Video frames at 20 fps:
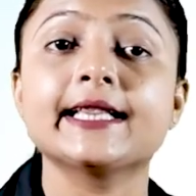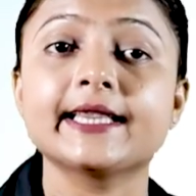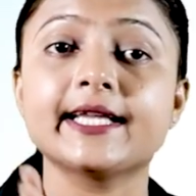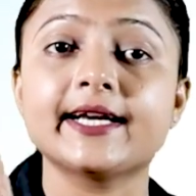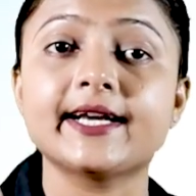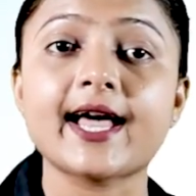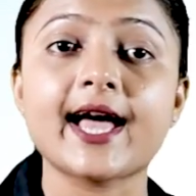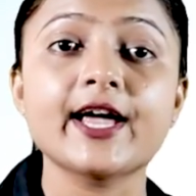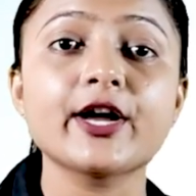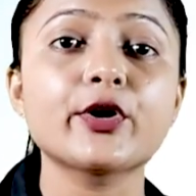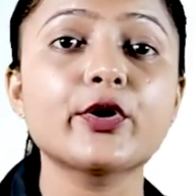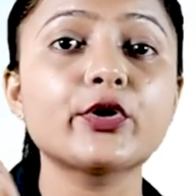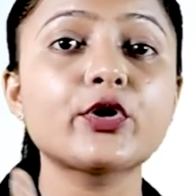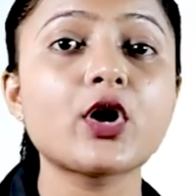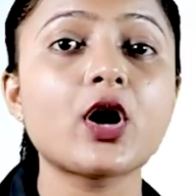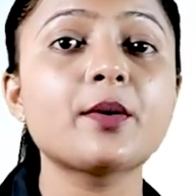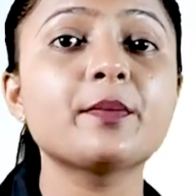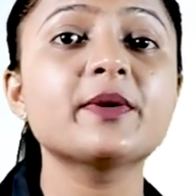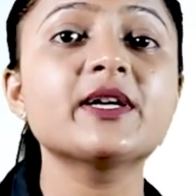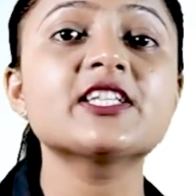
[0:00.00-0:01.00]
The
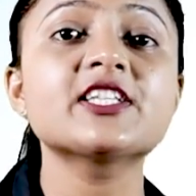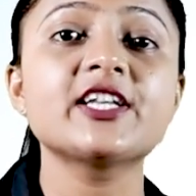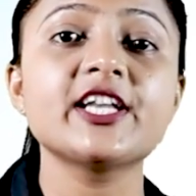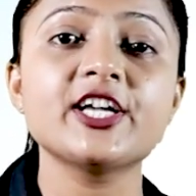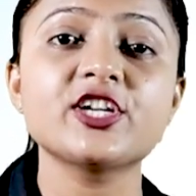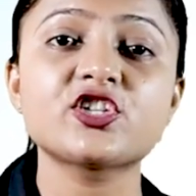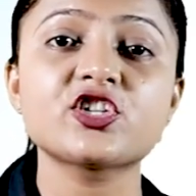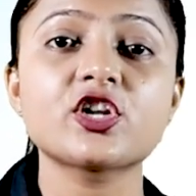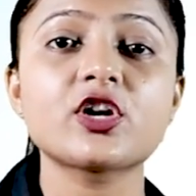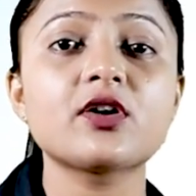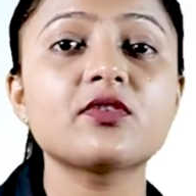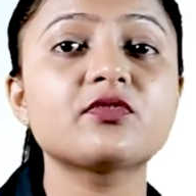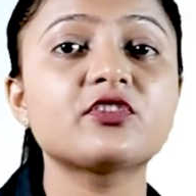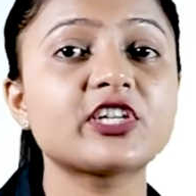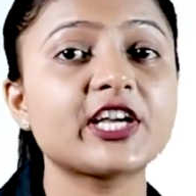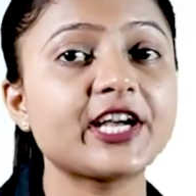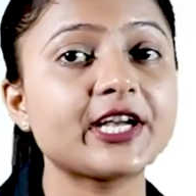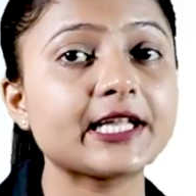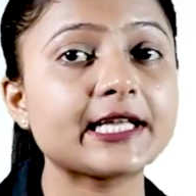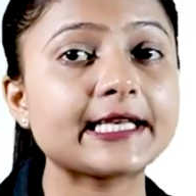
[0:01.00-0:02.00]
dichotomous nature of
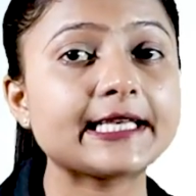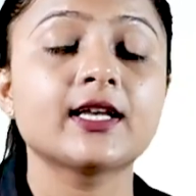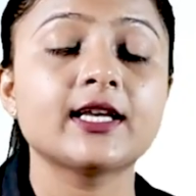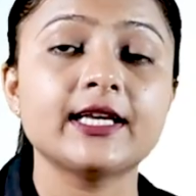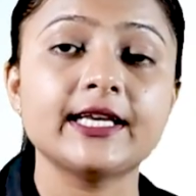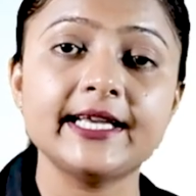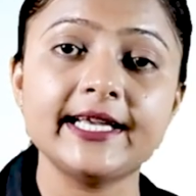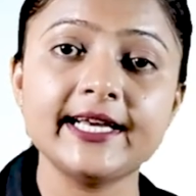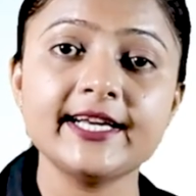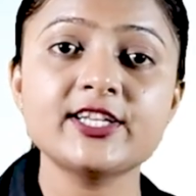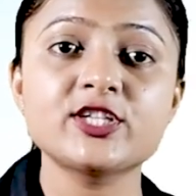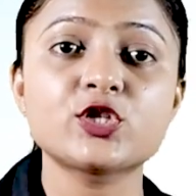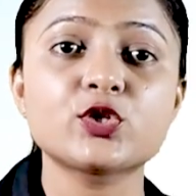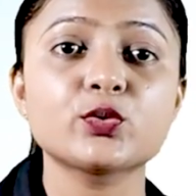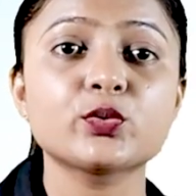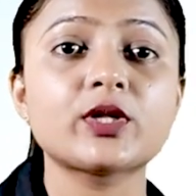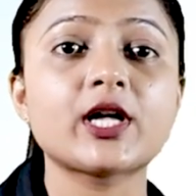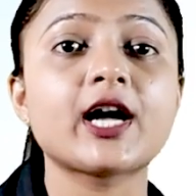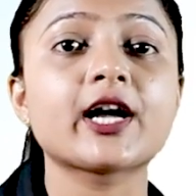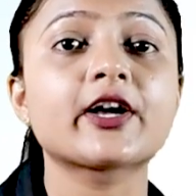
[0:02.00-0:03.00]
gender leads
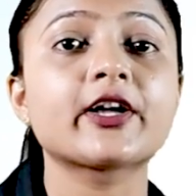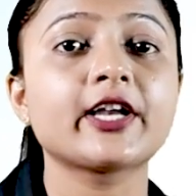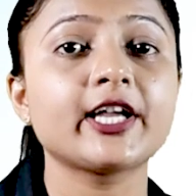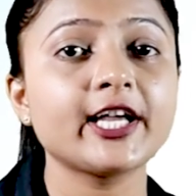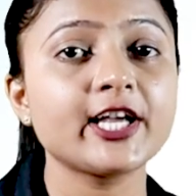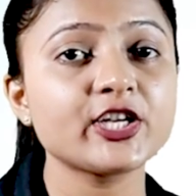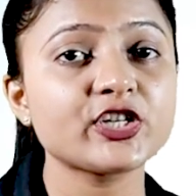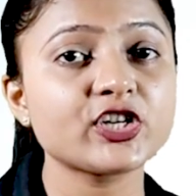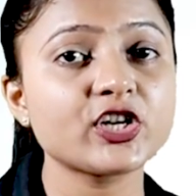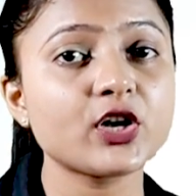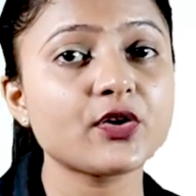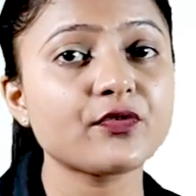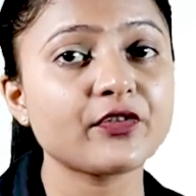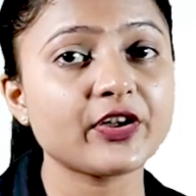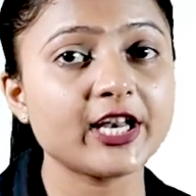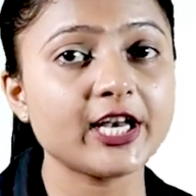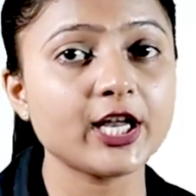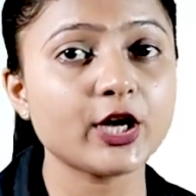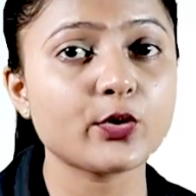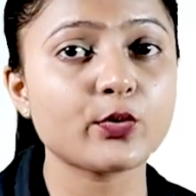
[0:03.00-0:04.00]
to the creation of
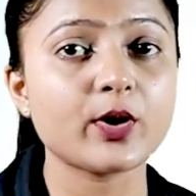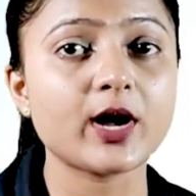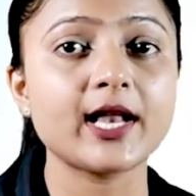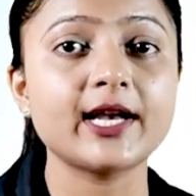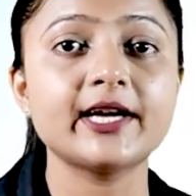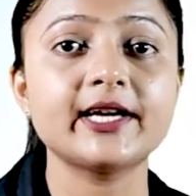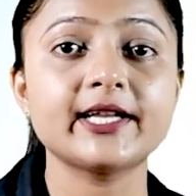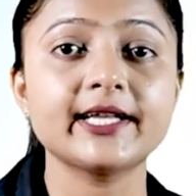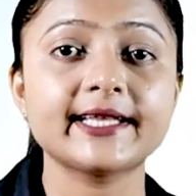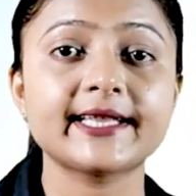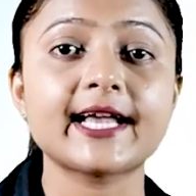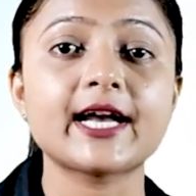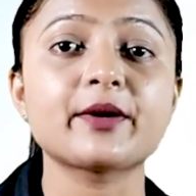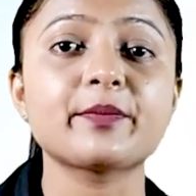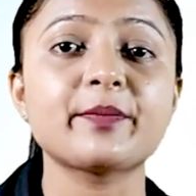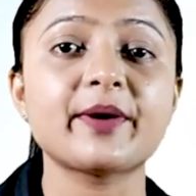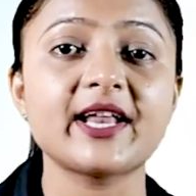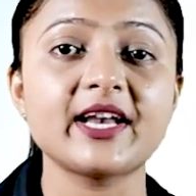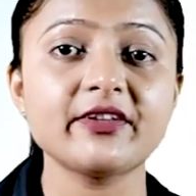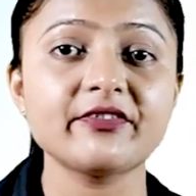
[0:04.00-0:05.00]
inequality
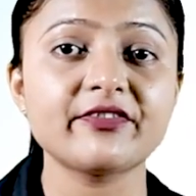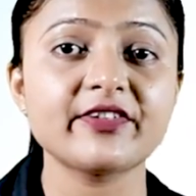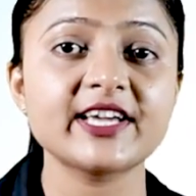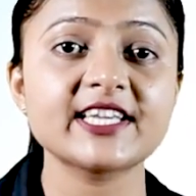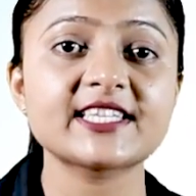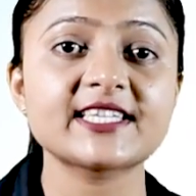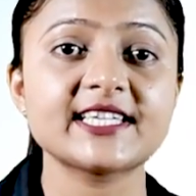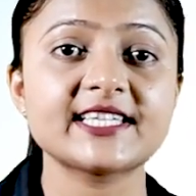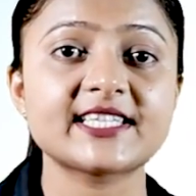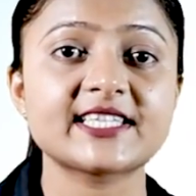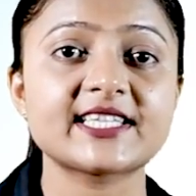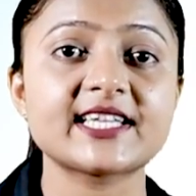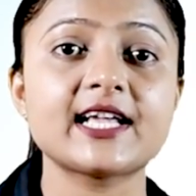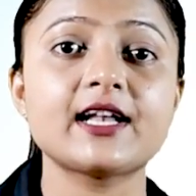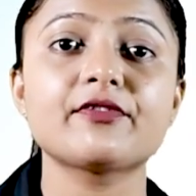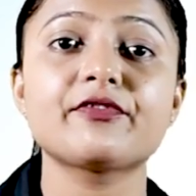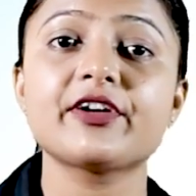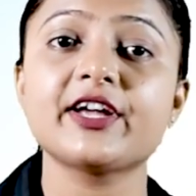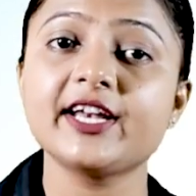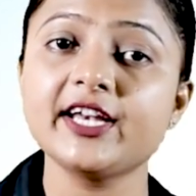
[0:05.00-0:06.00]
that manifests
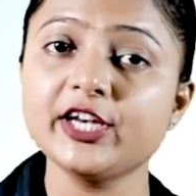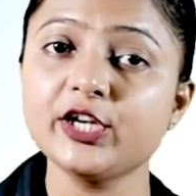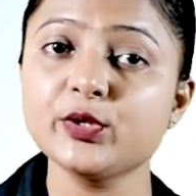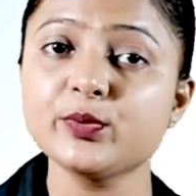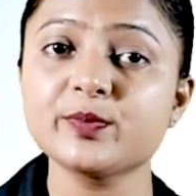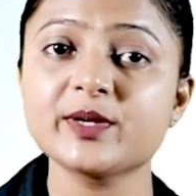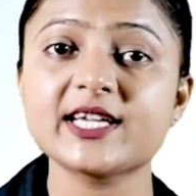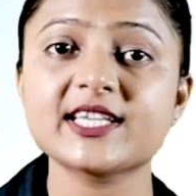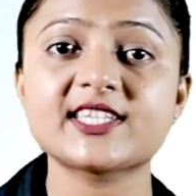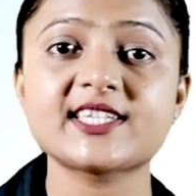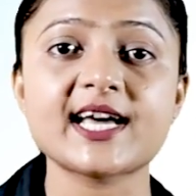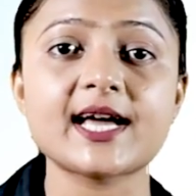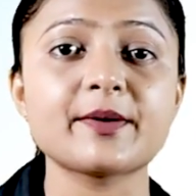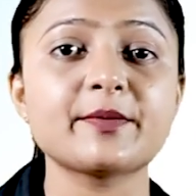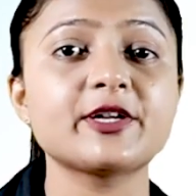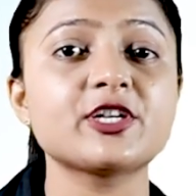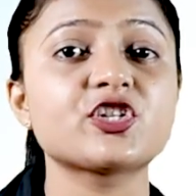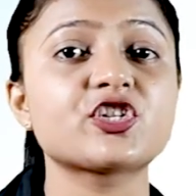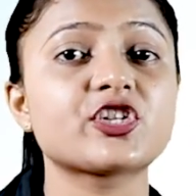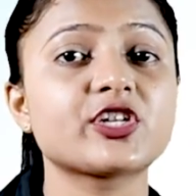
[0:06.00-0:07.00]
itself in numerous
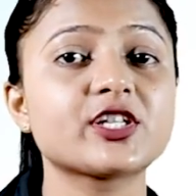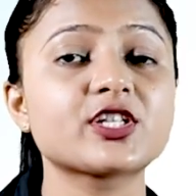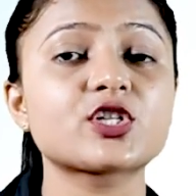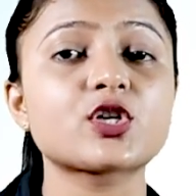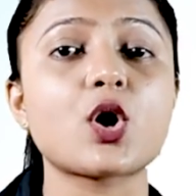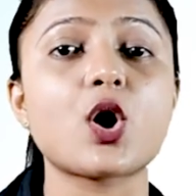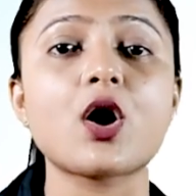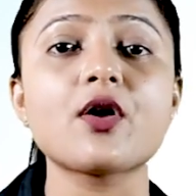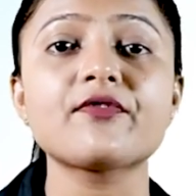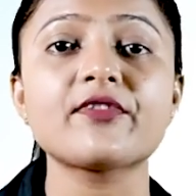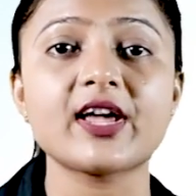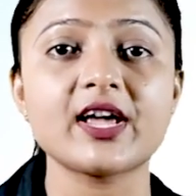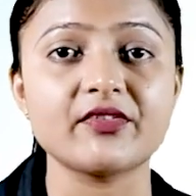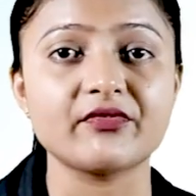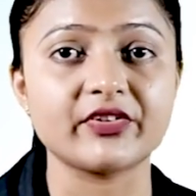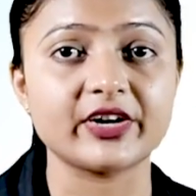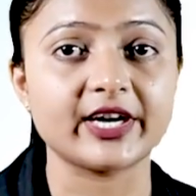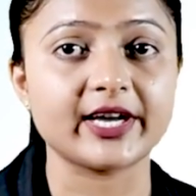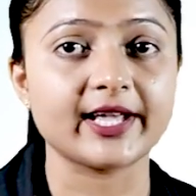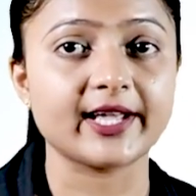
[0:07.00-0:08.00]
dimensions of
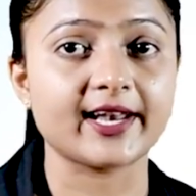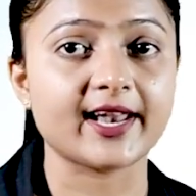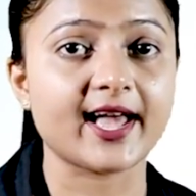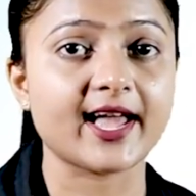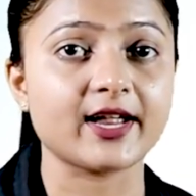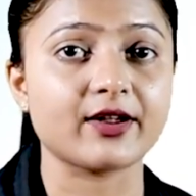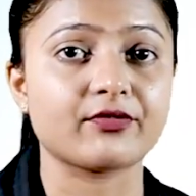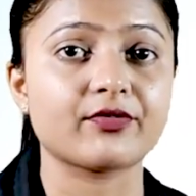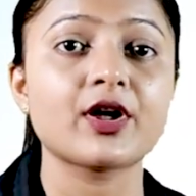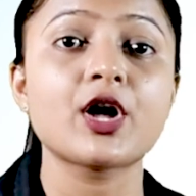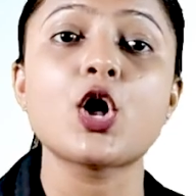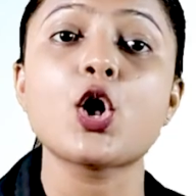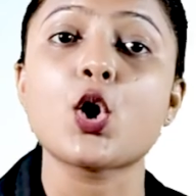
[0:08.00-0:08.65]
everyday life.